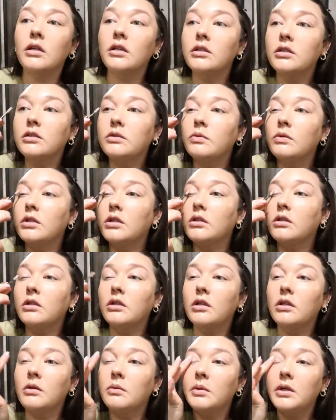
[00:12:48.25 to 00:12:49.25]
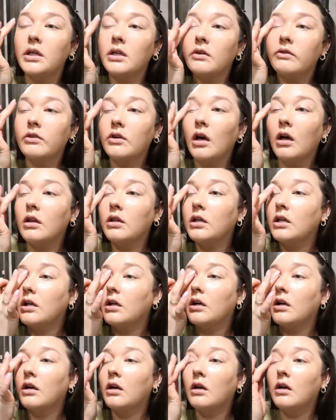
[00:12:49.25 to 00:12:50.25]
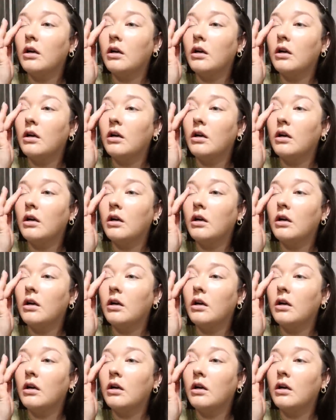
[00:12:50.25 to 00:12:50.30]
I just want a little bit of color.